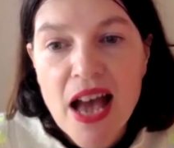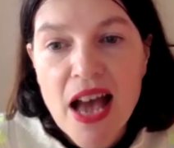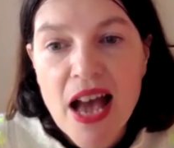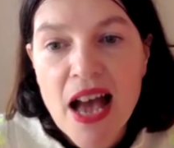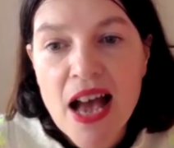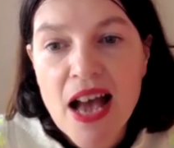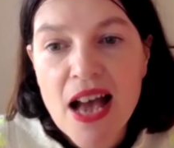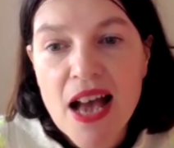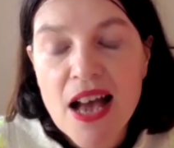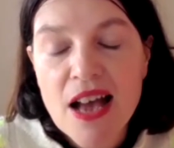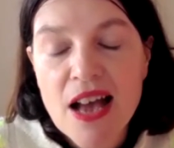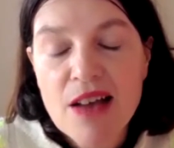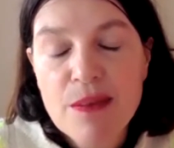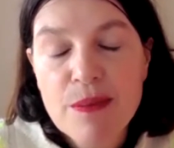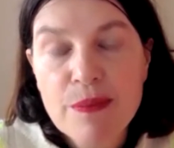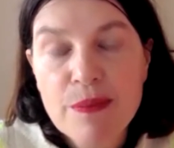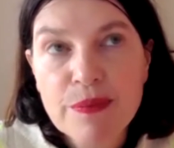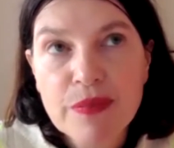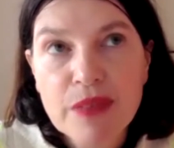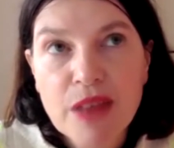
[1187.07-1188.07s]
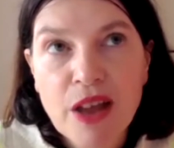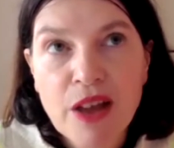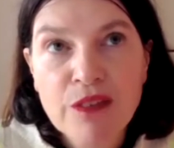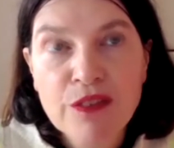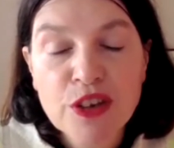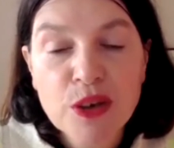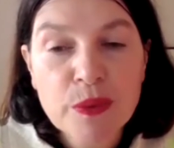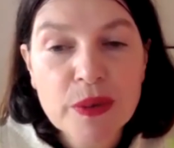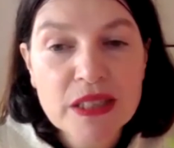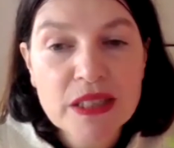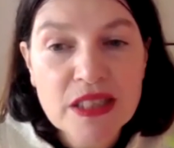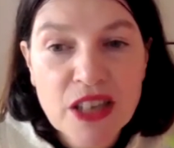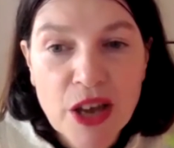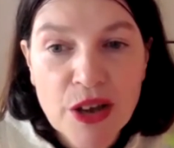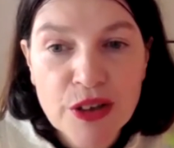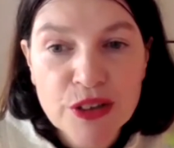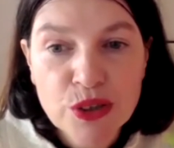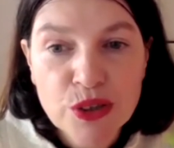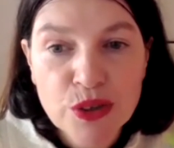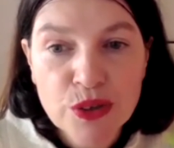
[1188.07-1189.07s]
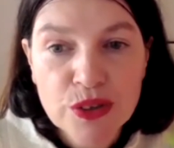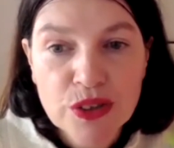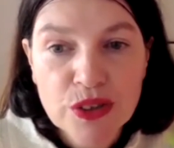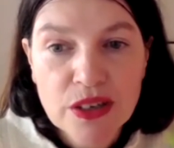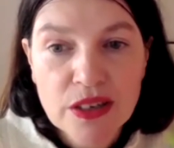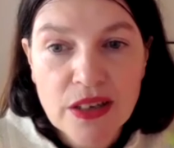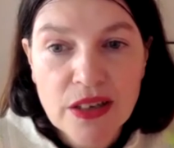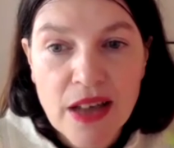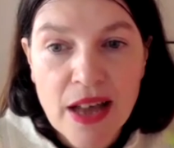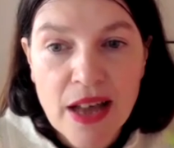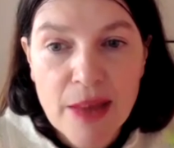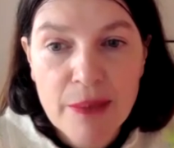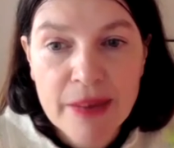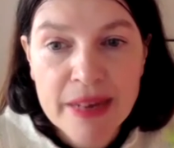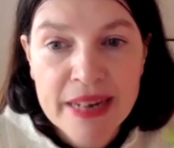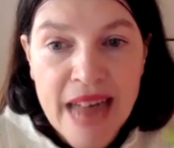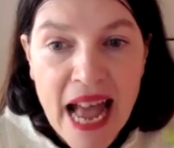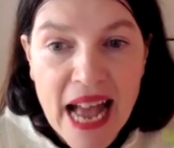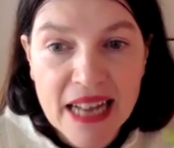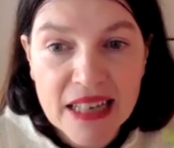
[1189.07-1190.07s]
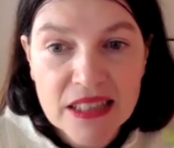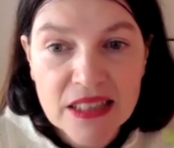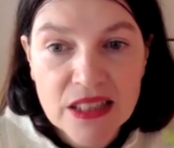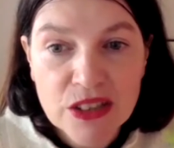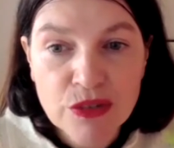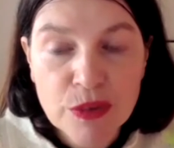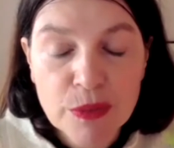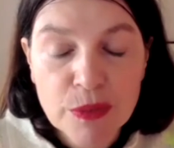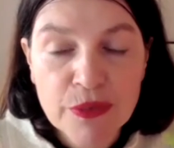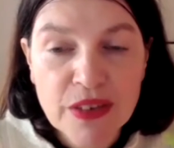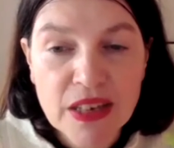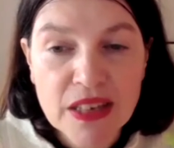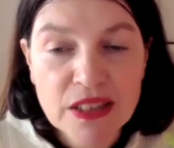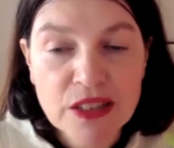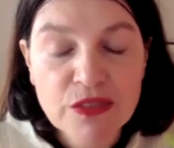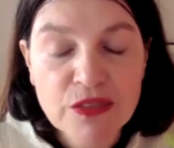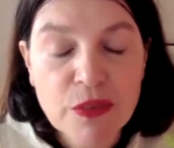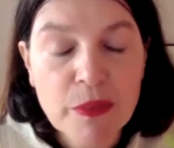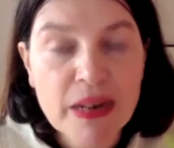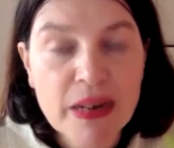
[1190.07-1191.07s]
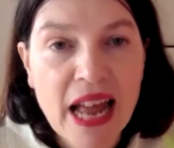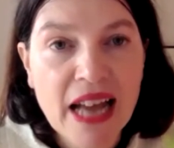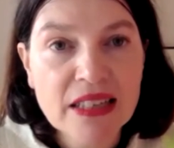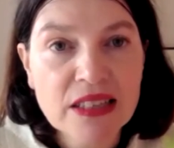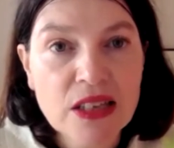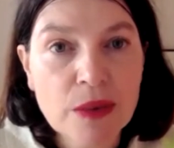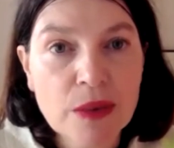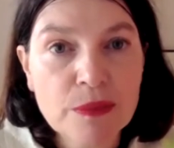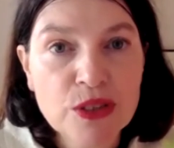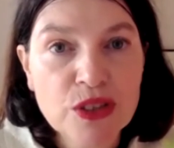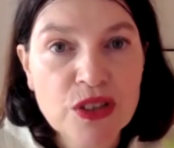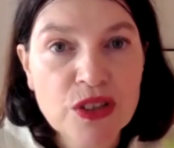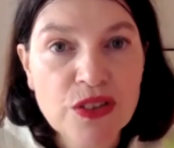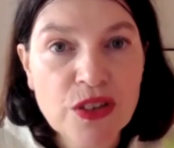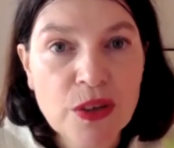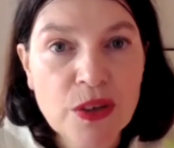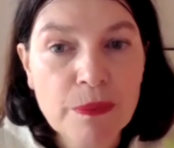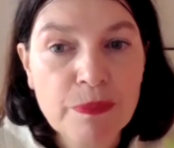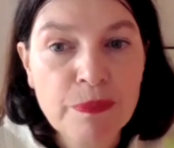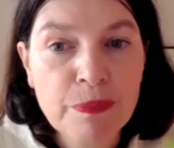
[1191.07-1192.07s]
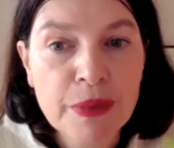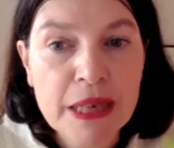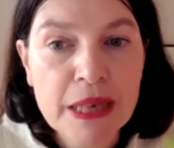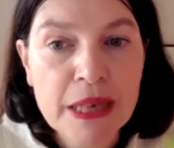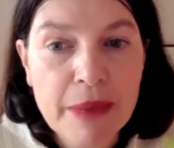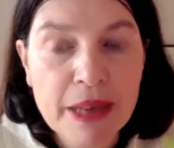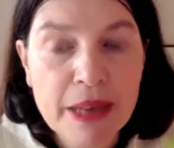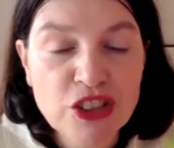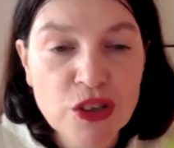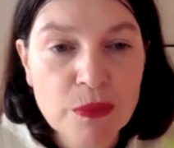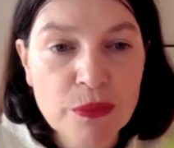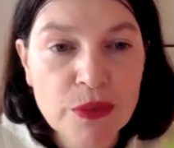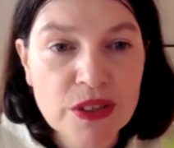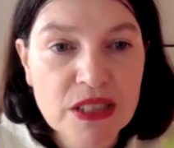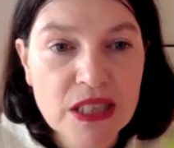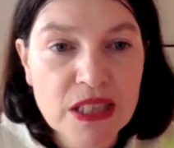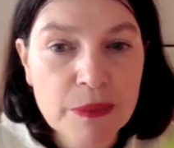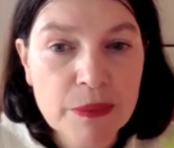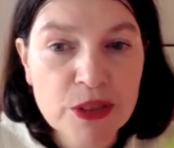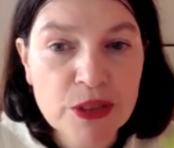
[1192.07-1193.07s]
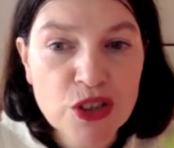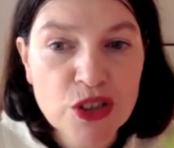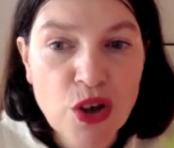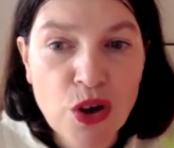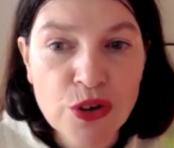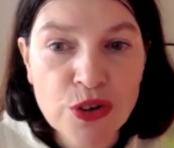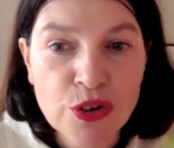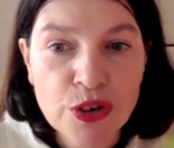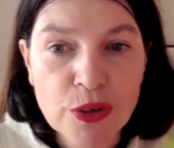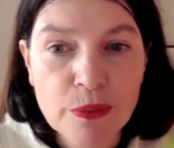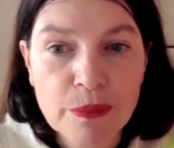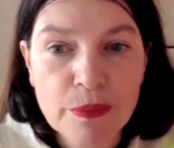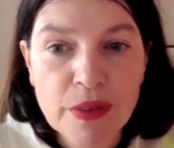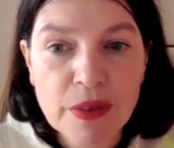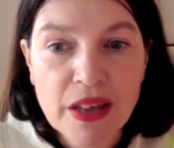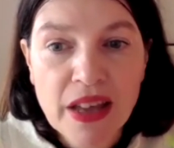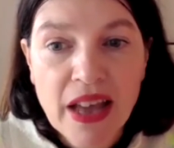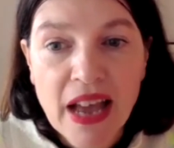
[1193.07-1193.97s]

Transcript: Um, a few weeks ago, I took um, an ACT, a group of kids from an ACT, up to the Beam Engine Museum in Tottenham,